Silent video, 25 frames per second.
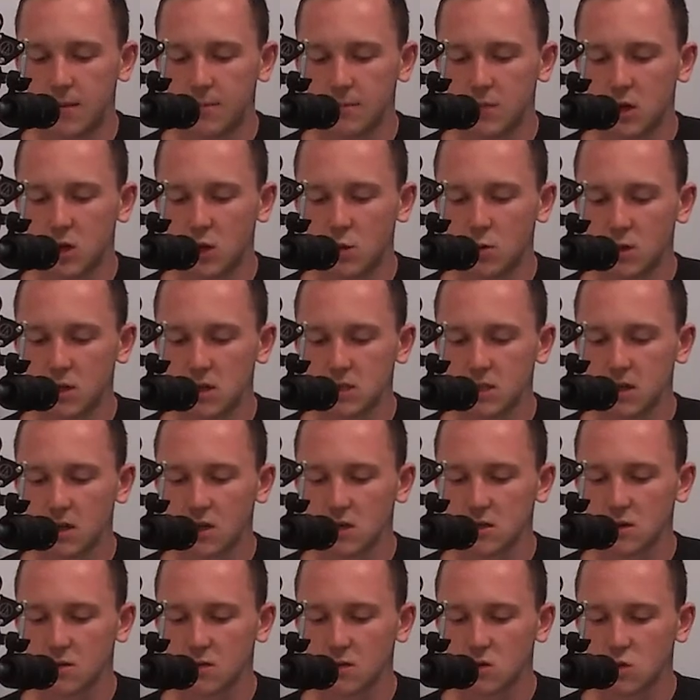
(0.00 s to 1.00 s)
Unit
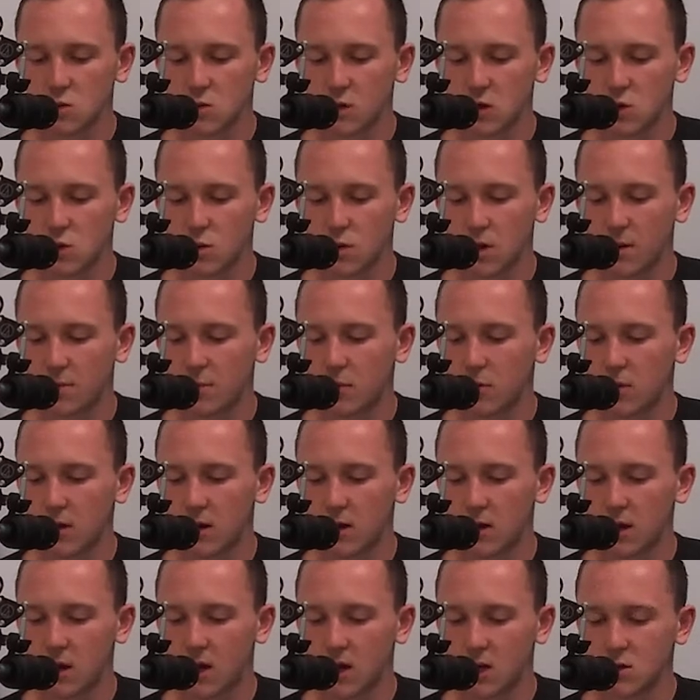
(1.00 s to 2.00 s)
sales of the Switch were up
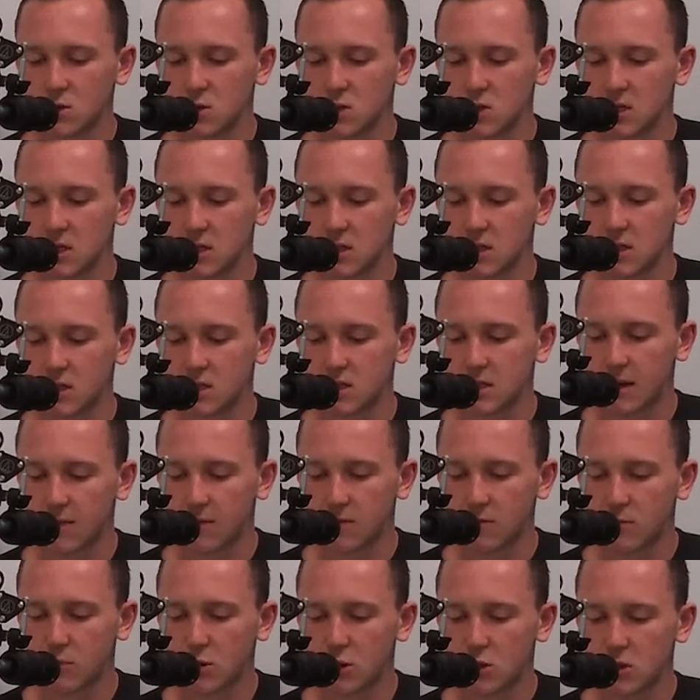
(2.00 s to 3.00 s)
around
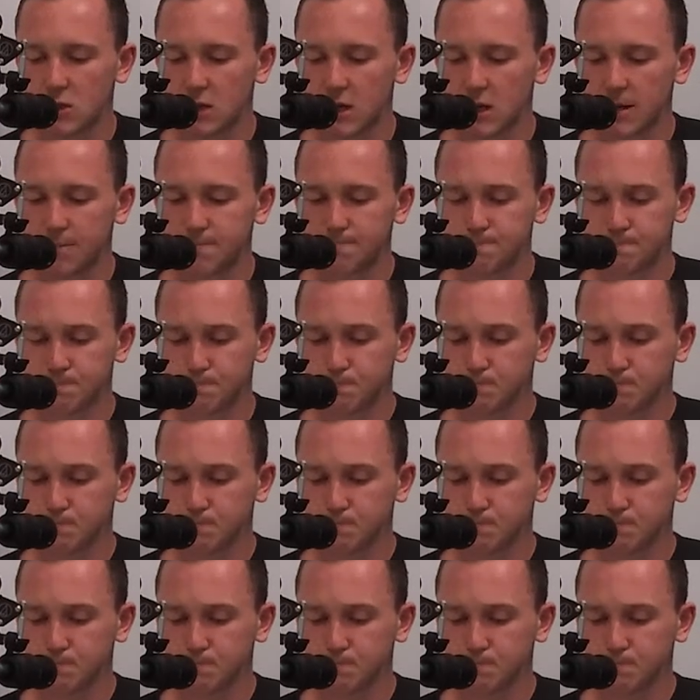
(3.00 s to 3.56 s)
167%.